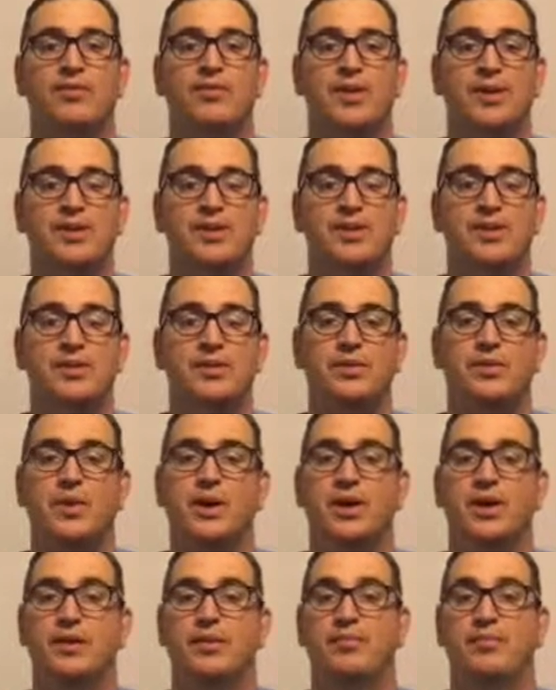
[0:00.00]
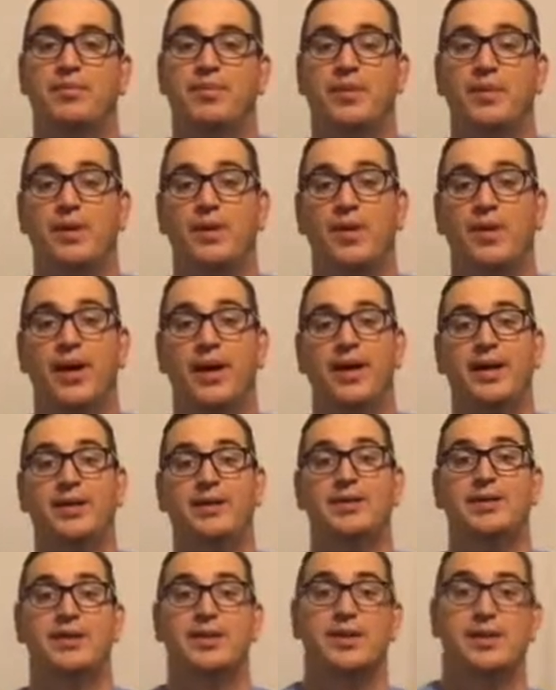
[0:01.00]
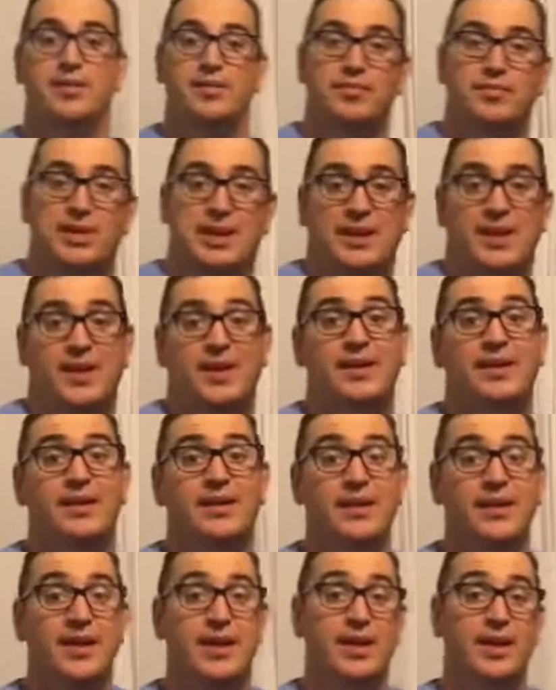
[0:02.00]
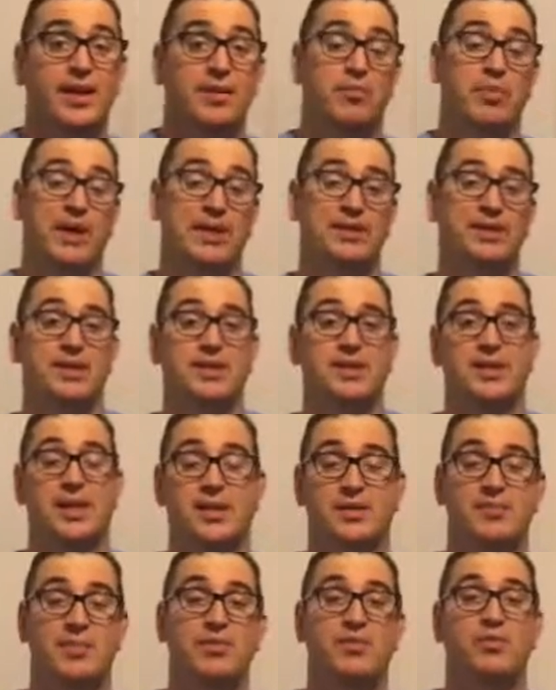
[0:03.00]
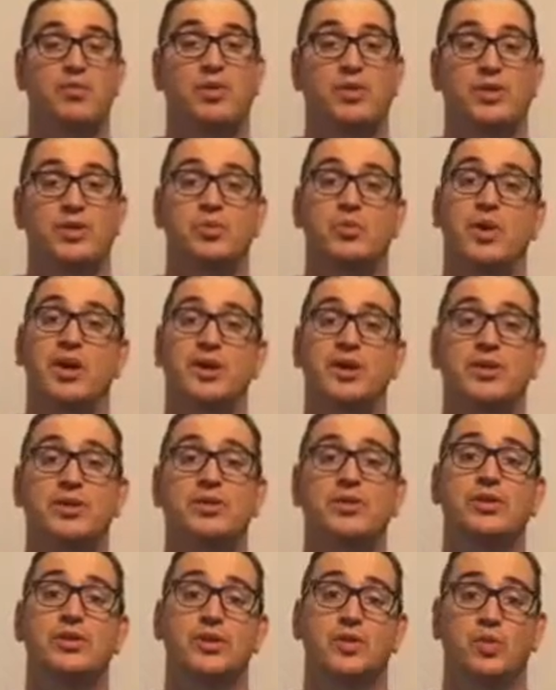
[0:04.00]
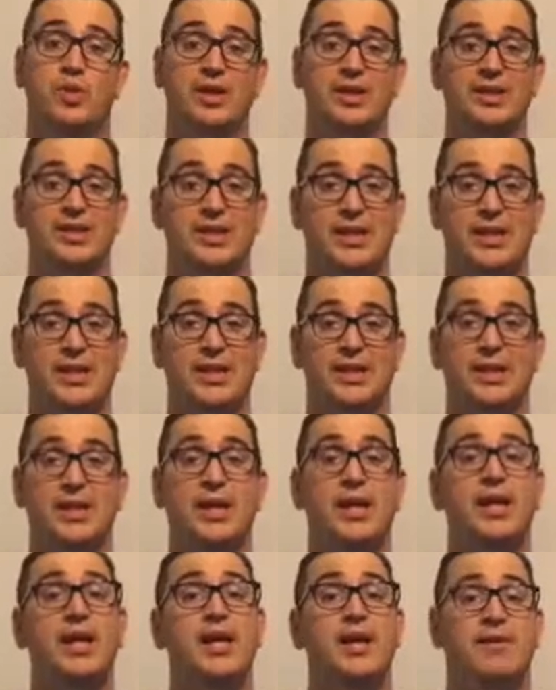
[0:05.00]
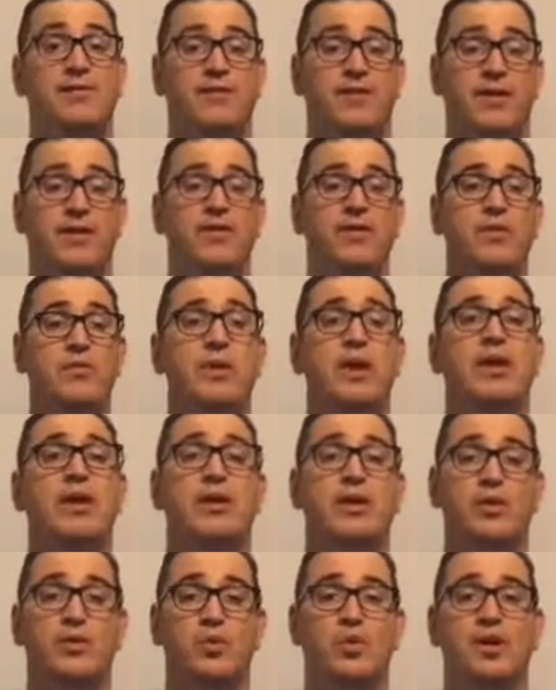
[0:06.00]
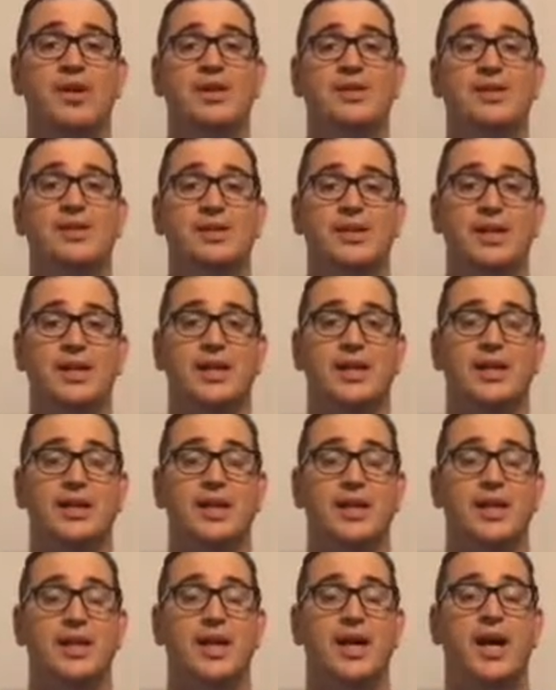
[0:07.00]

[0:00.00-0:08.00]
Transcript: Once you go ahead to begin the breast assessment, what you want to do is you want to stand in front of a mirror and you want to stand